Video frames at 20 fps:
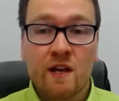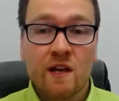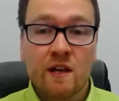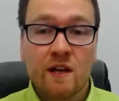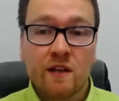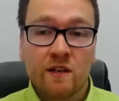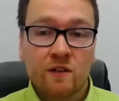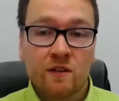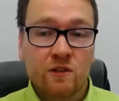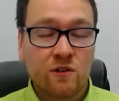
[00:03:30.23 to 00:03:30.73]

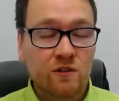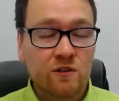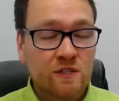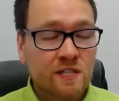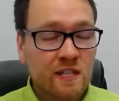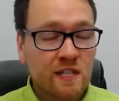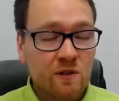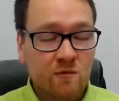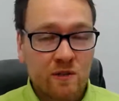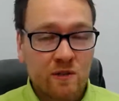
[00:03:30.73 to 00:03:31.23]

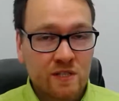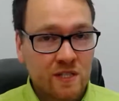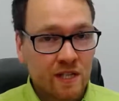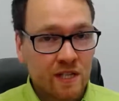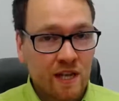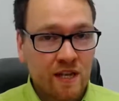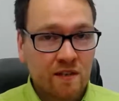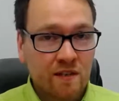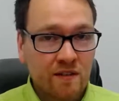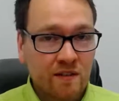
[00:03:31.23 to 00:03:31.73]
Contact, once
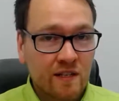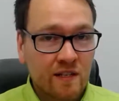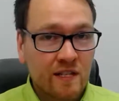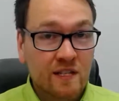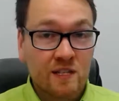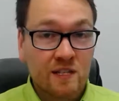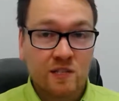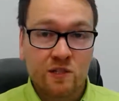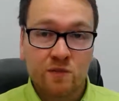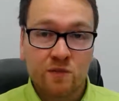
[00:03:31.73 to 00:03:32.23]
again, can
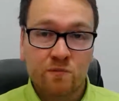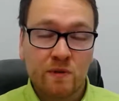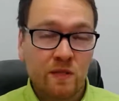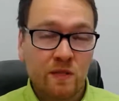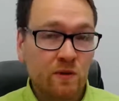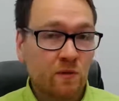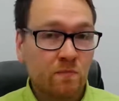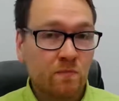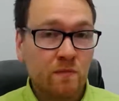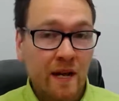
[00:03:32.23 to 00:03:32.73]
still be
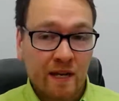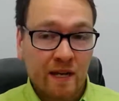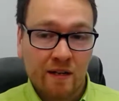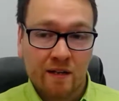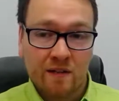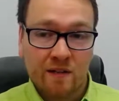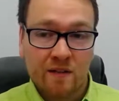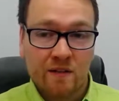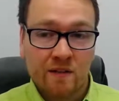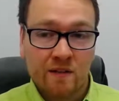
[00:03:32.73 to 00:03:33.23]
your
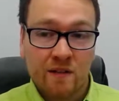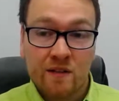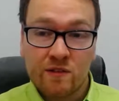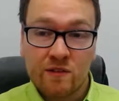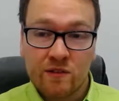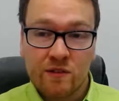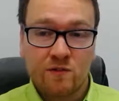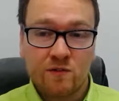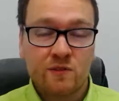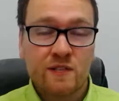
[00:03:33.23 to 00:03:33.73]
bank.
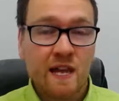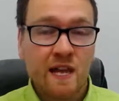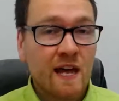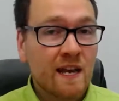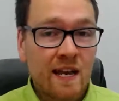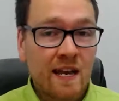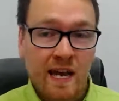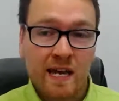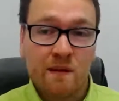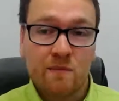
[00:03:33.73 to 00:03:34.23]
Use their
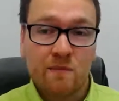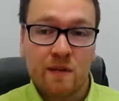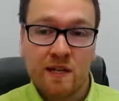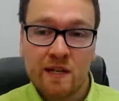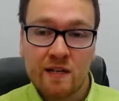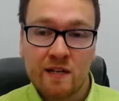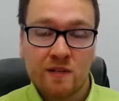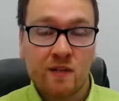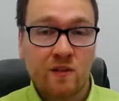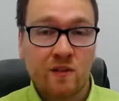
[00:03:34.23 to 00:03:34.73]
name
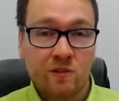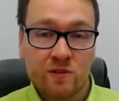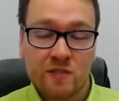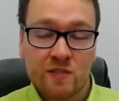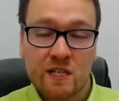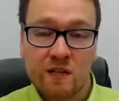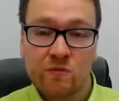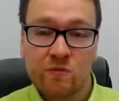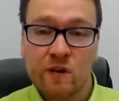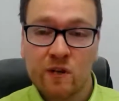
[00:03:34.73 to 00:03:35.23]
in the
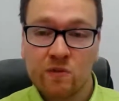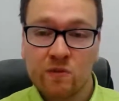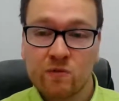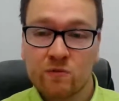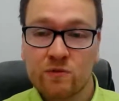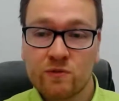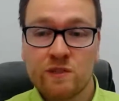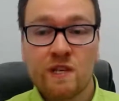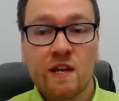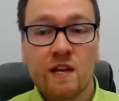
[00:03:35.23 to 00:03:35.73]
contact
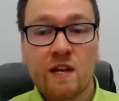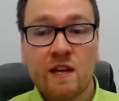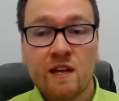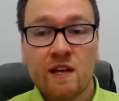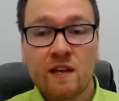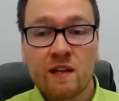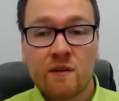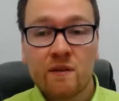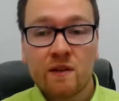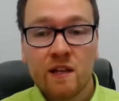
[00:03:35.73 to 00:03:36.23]
record.
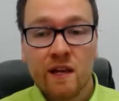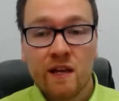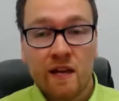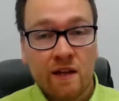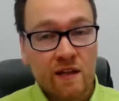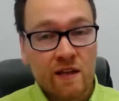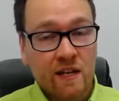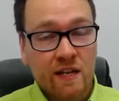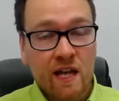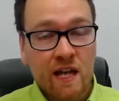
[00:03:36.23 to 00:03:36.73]
Now,
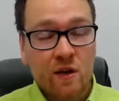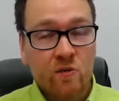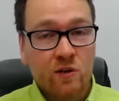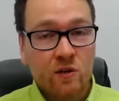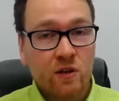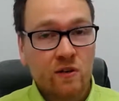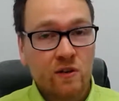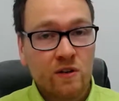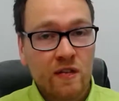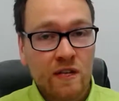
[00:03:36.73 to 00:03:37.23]
the account
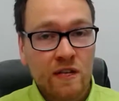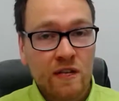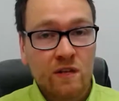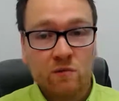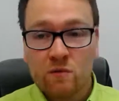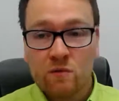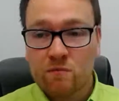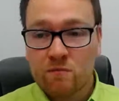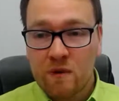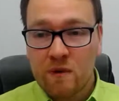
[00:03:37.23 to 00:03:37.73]
code here
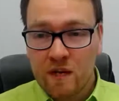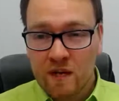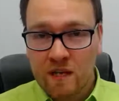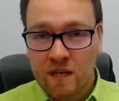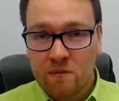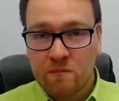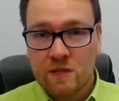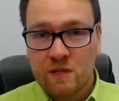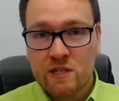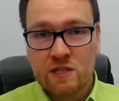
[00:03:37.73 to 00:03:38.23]
might
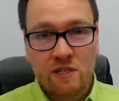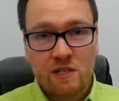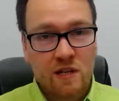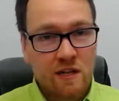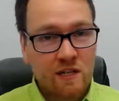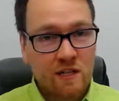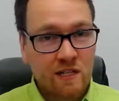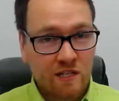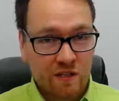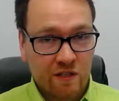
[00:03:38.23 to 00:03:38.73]
be
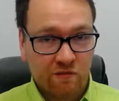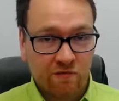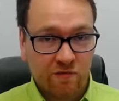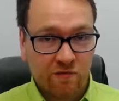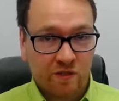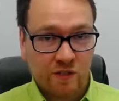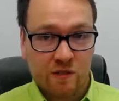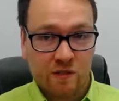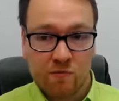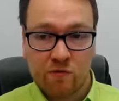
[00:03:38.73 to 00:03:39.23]
slightly different
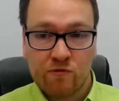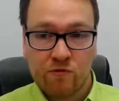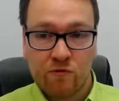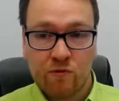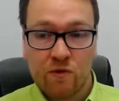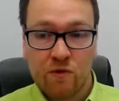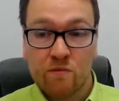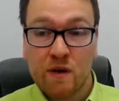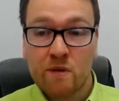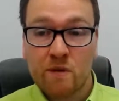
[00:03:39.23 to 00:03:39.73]
to before.
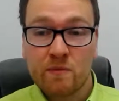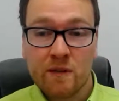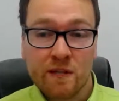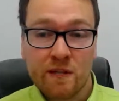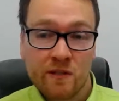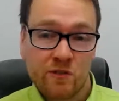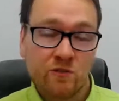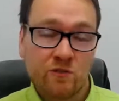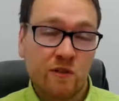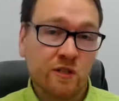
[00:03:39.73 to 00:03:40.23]
It might be
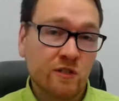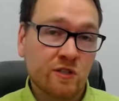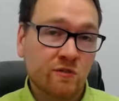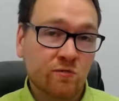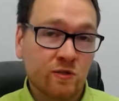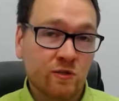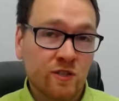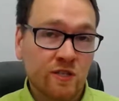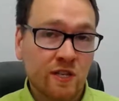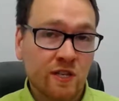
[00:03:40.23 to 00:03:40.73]
interest
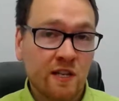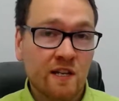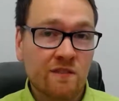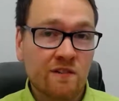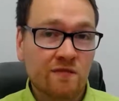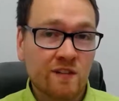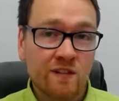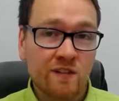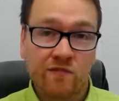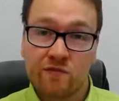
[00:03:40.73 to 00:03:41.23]
received,
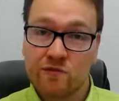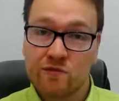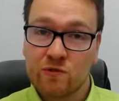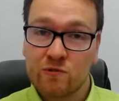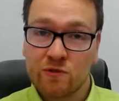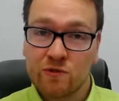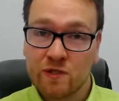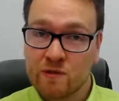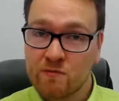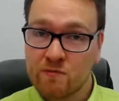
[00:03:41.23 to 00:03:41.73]
if, of
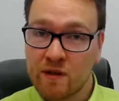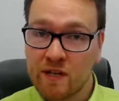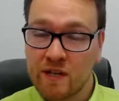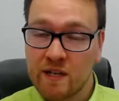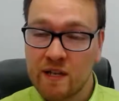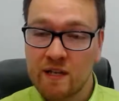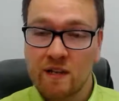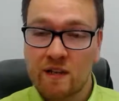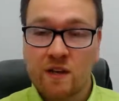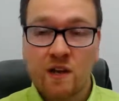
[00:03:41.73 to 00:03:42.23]
course, it's money
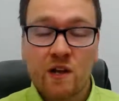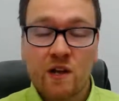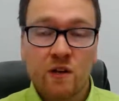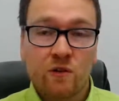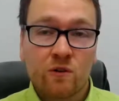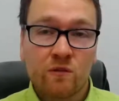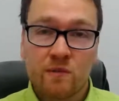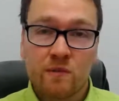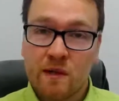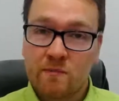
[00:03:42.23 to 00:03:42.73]
in,
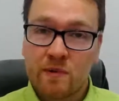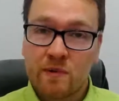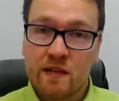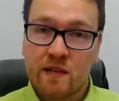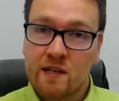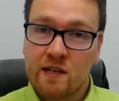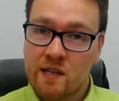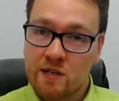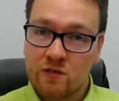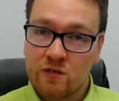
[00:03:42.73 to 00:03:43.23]
or it might be
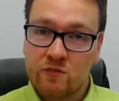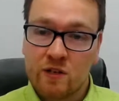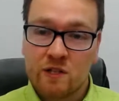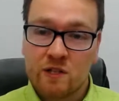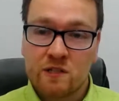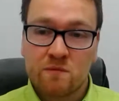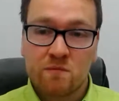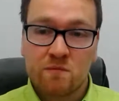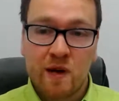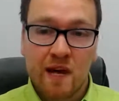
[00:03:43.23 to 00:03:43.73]

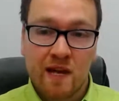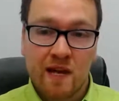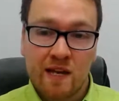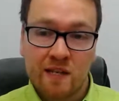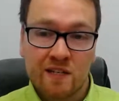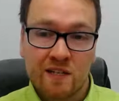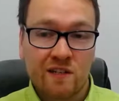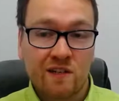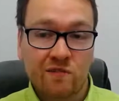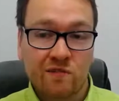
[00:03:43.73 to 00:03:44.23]
interest
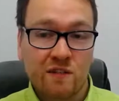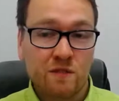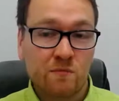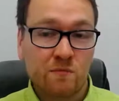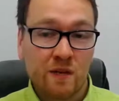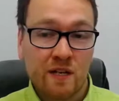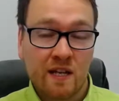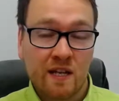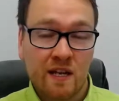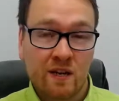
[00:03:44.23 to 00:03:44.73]
paid, if it's
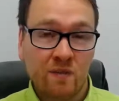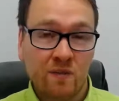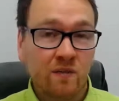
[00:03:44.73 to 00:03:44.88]
money out.